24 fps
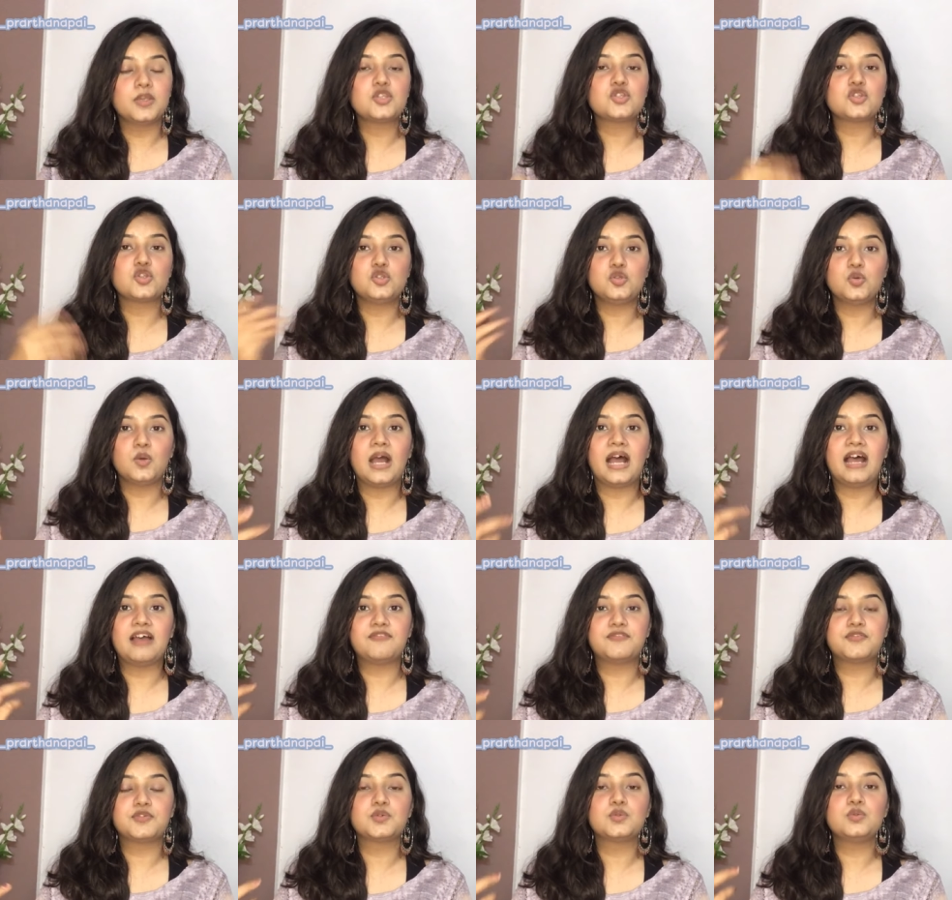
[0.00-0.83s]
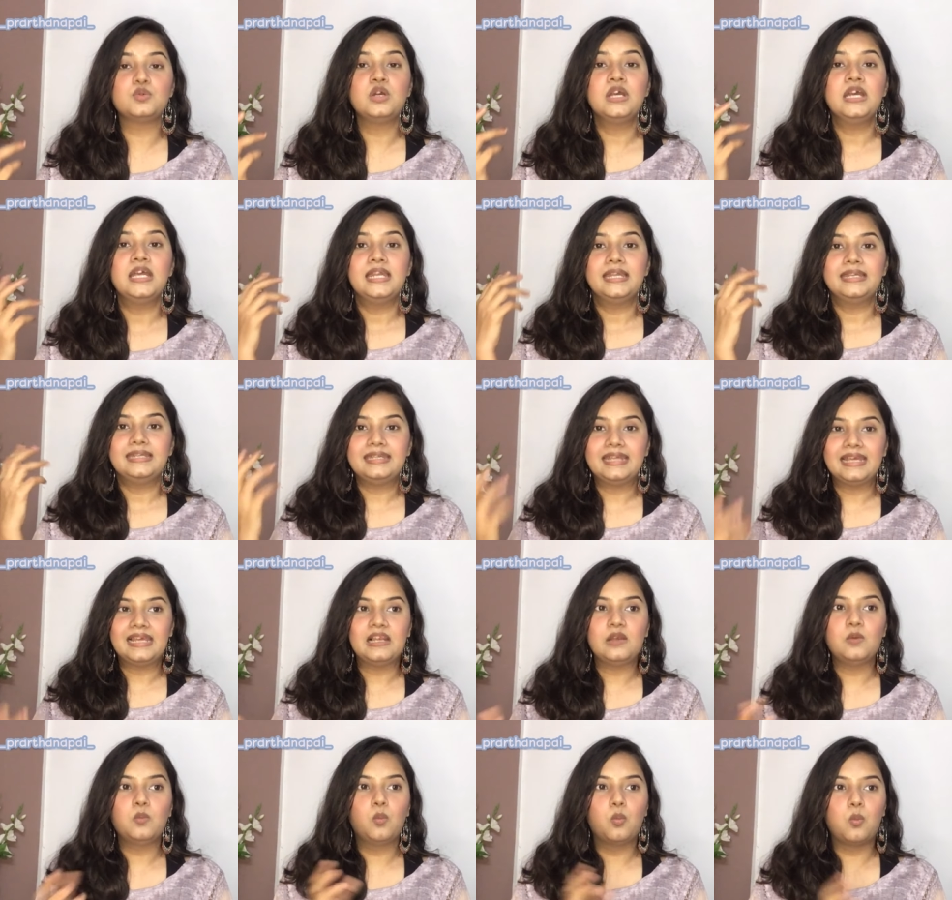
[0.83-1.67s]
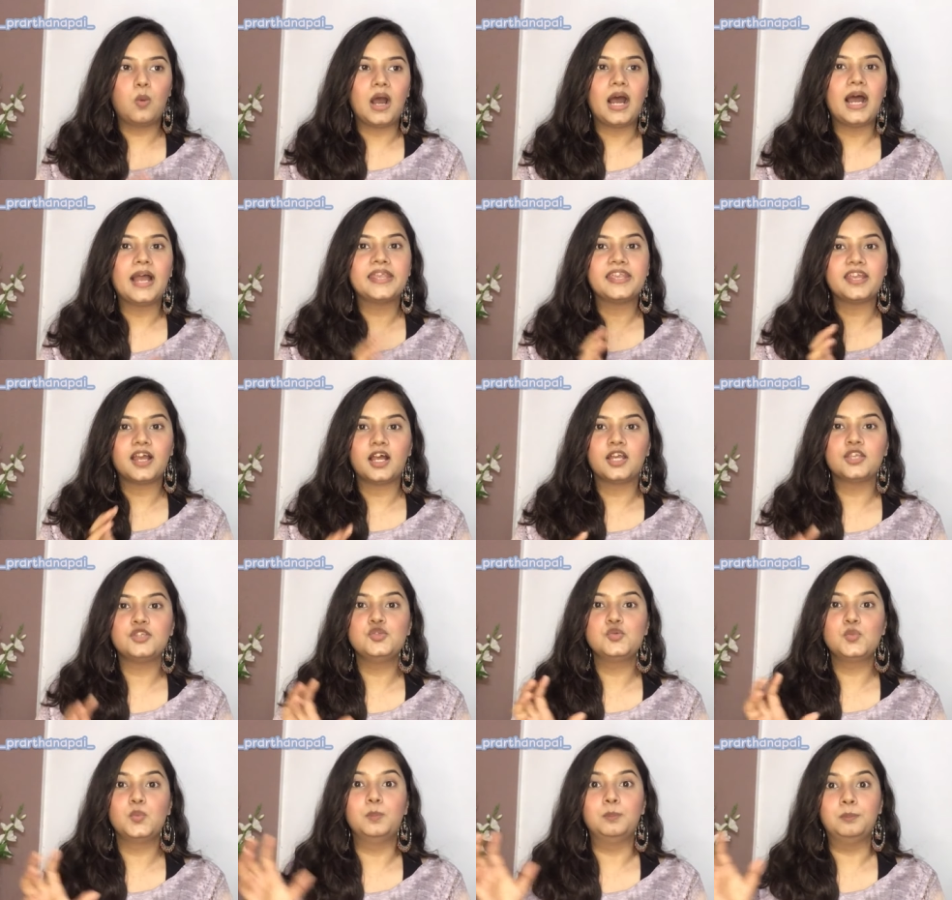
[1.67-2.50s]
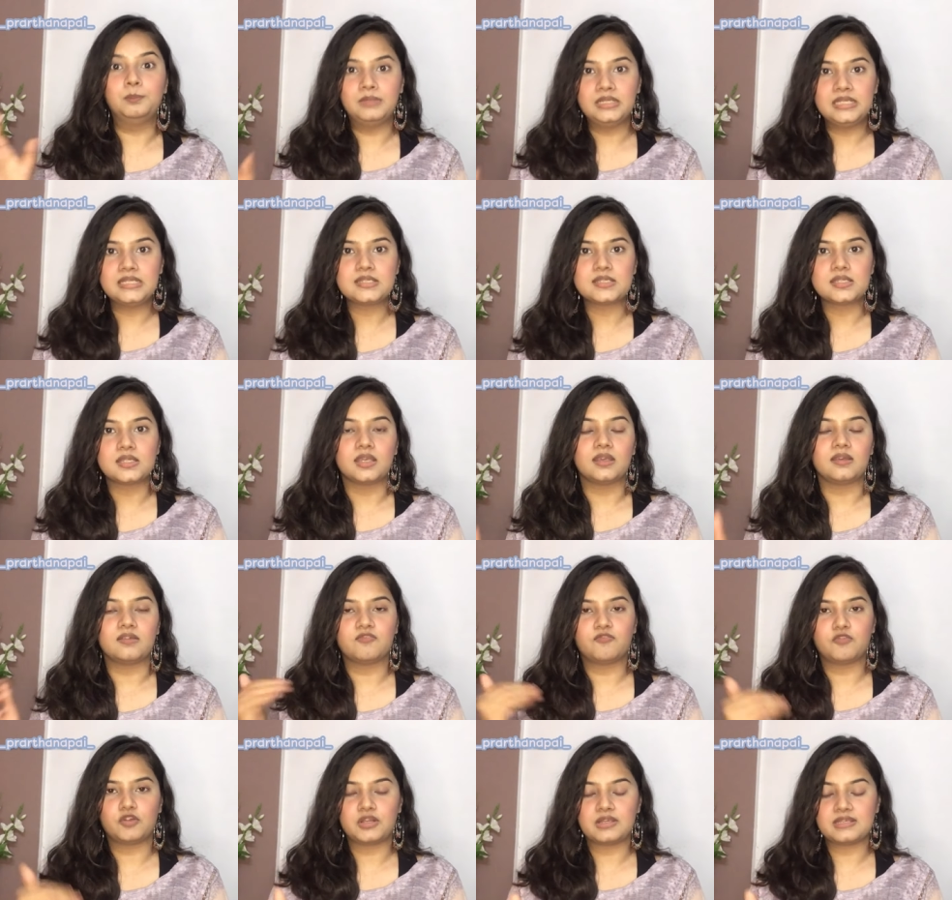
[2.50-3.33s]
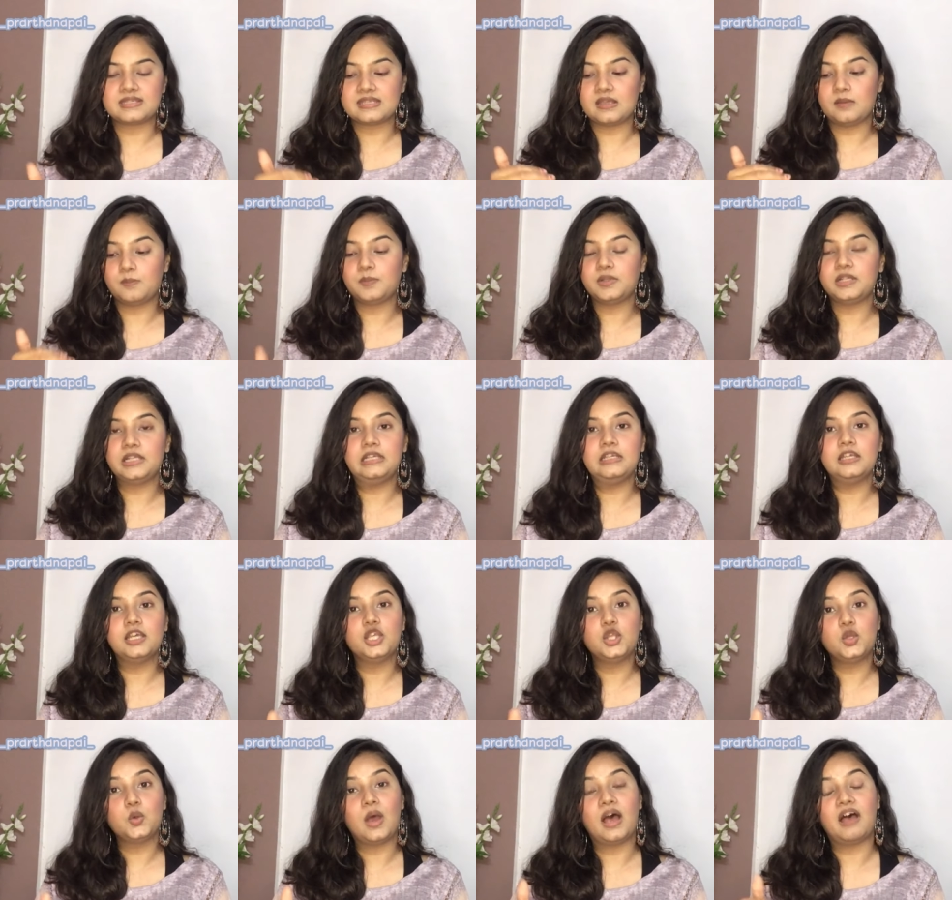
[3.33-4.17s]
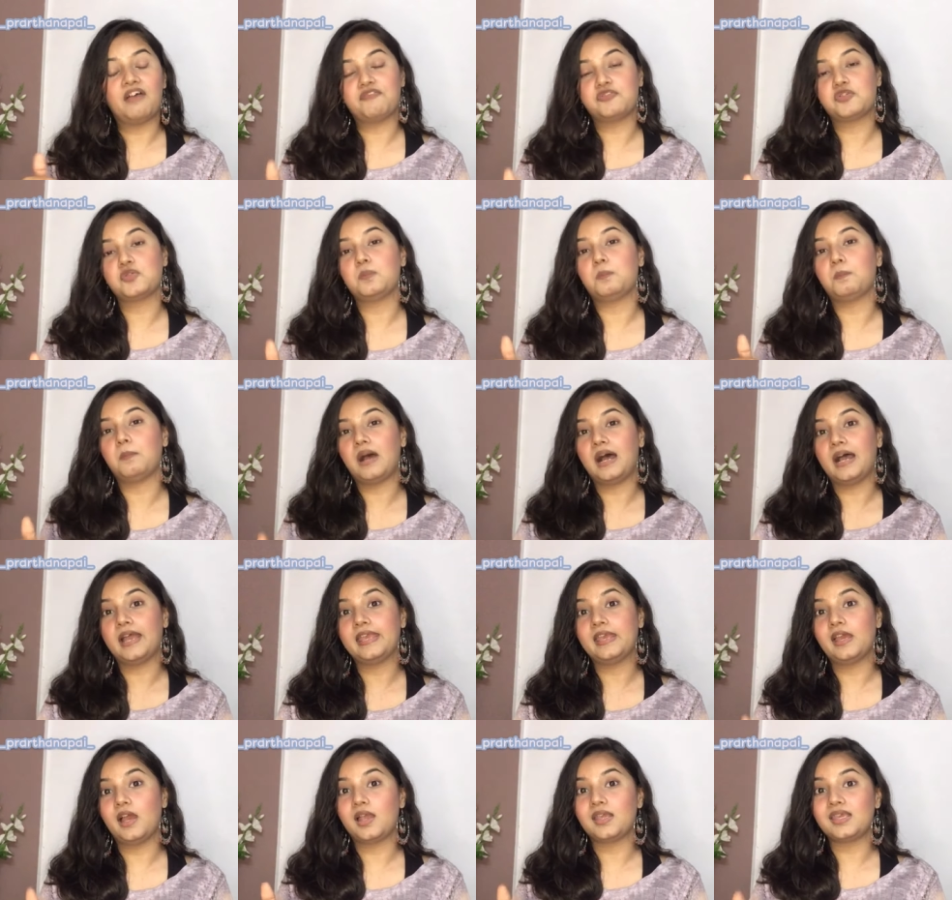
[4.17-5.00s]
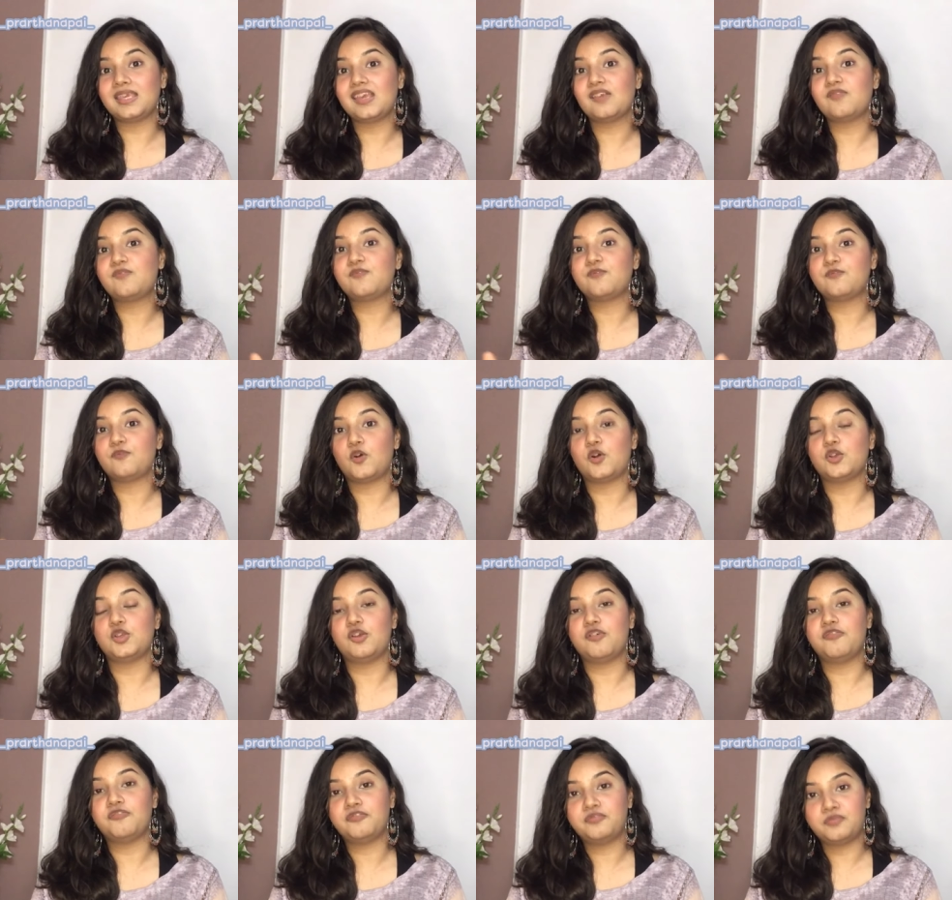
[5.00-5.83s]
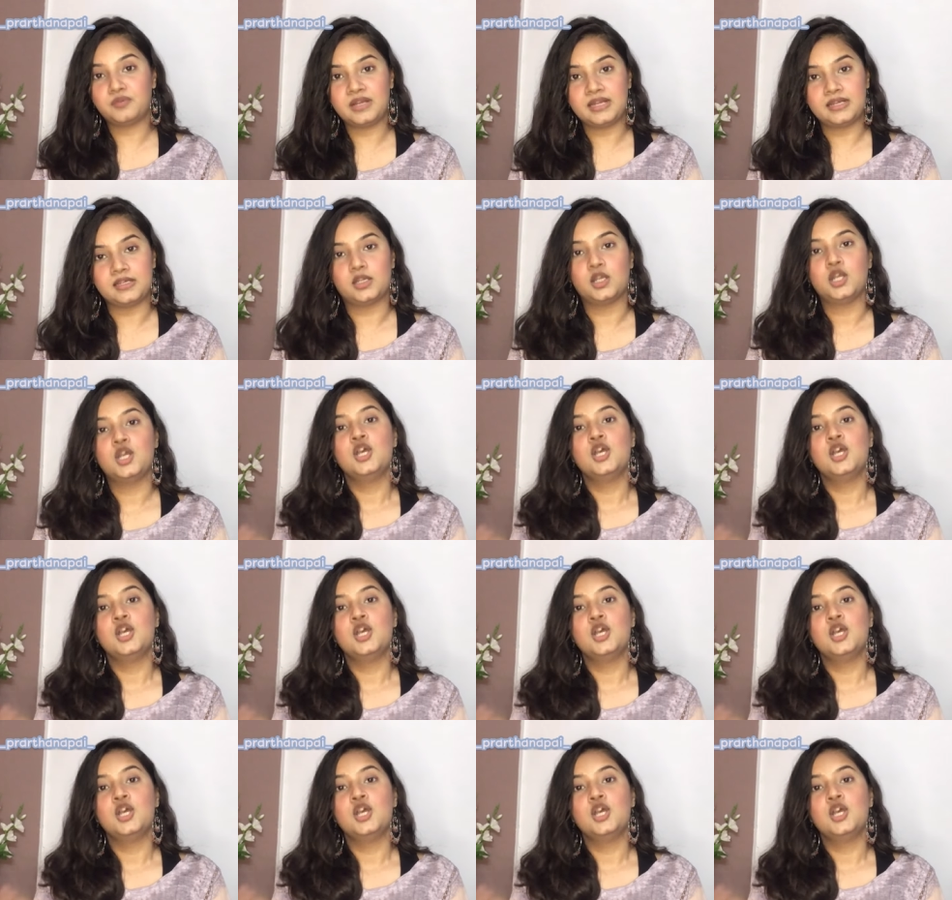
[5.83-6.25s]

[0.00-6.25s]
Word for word: So you have to tell why are you meeting for example here you have to buy a gift for your friend